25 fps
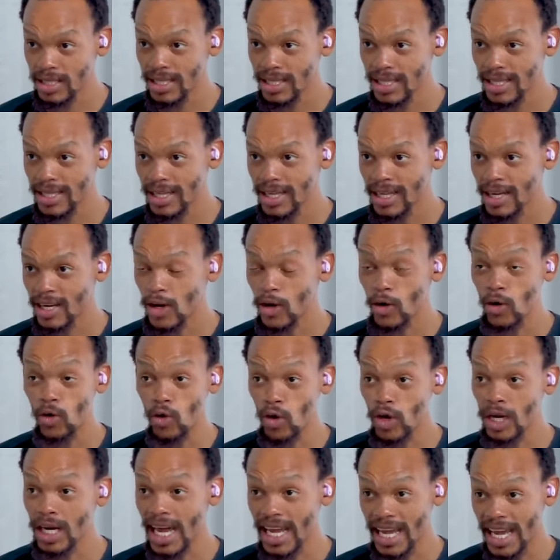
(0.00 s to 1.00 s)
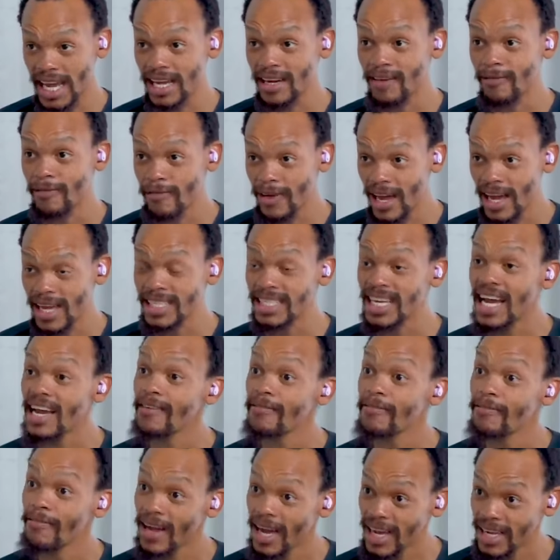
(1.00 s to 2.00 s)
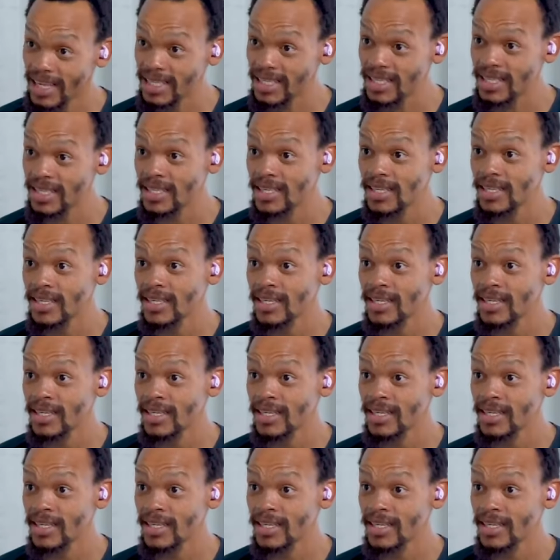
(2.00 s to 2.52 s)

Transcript: I've got mu- or look like I can fight. I muscle. fight.